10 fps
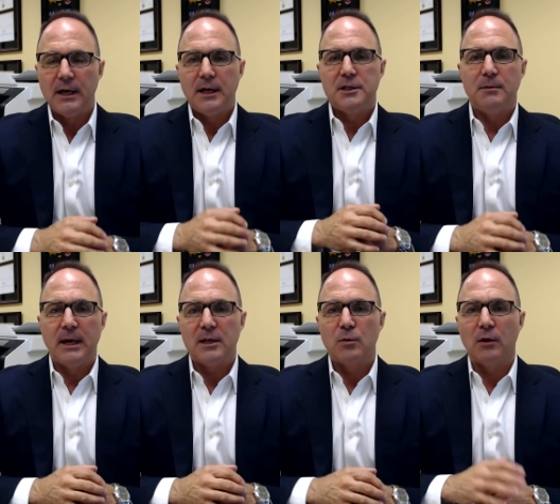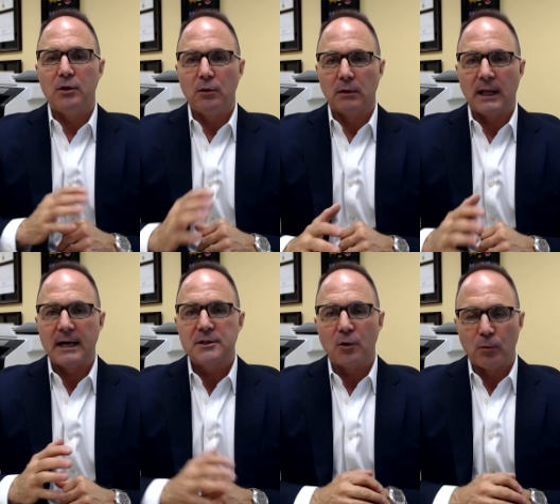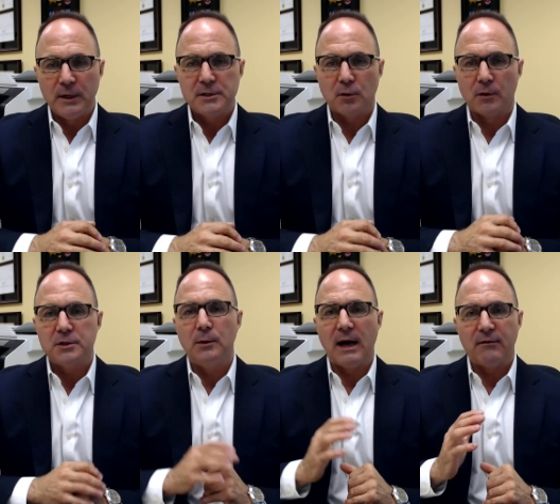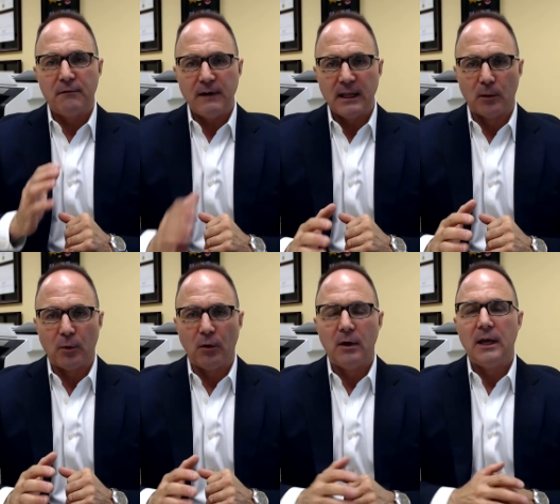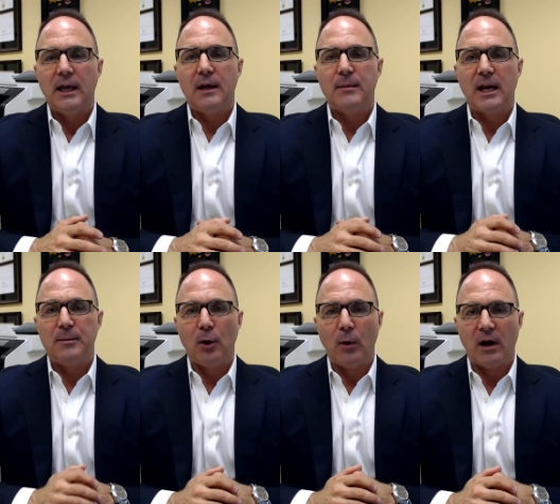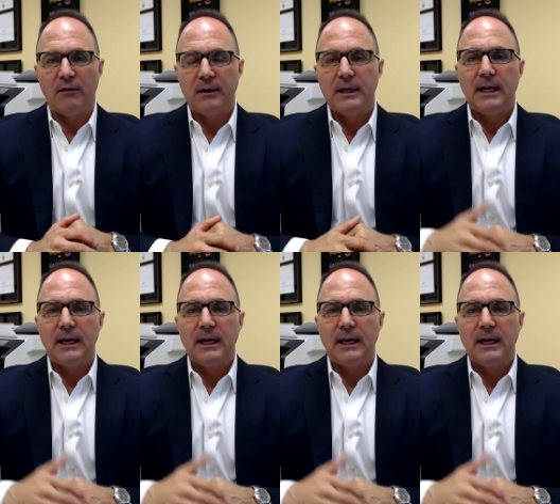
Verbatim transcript: So you may as well utilize the resource you have available and may not be aware of it.